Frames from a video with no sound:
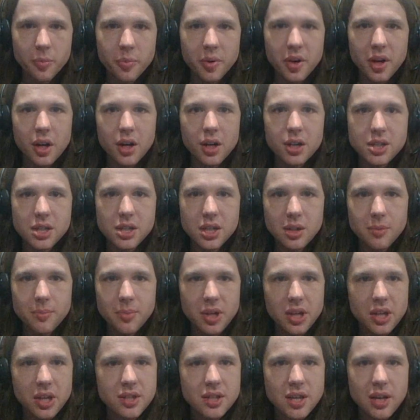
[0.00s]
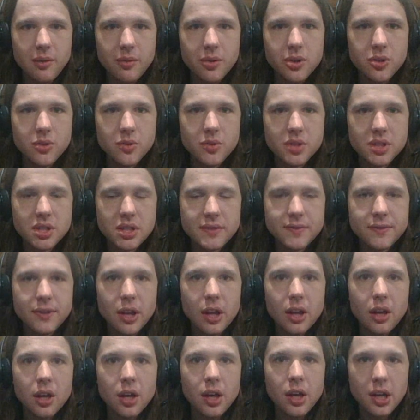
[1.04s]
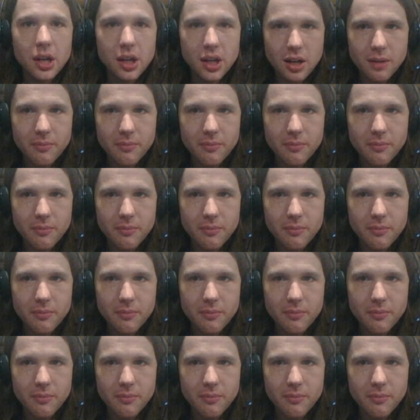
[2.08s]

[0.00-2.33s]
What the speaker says: project because I would do stuff like cutting